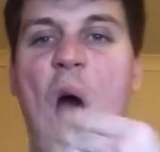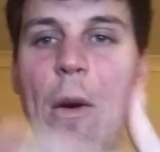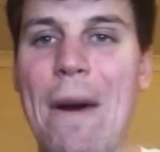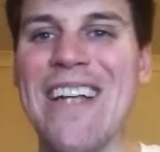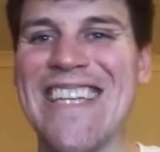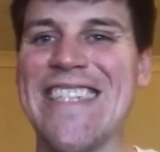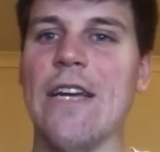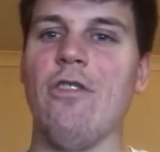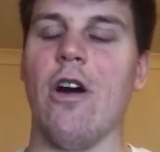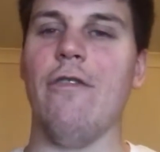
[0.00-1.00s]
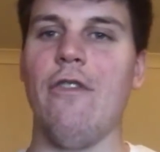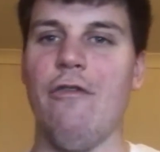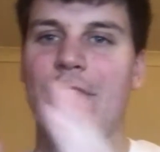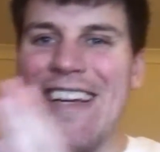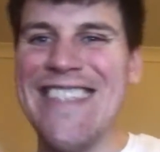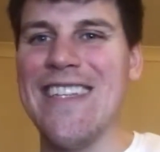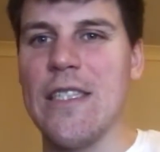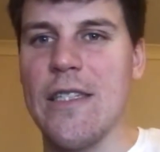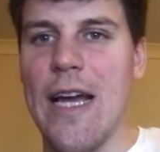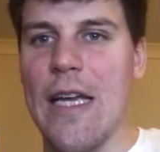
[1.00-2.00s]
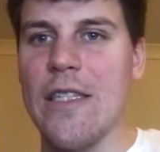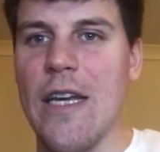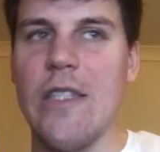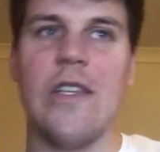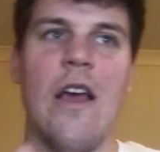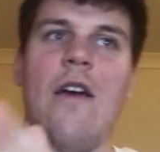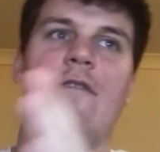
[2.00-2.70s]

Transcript: we're back to the idea of vital in his diocese,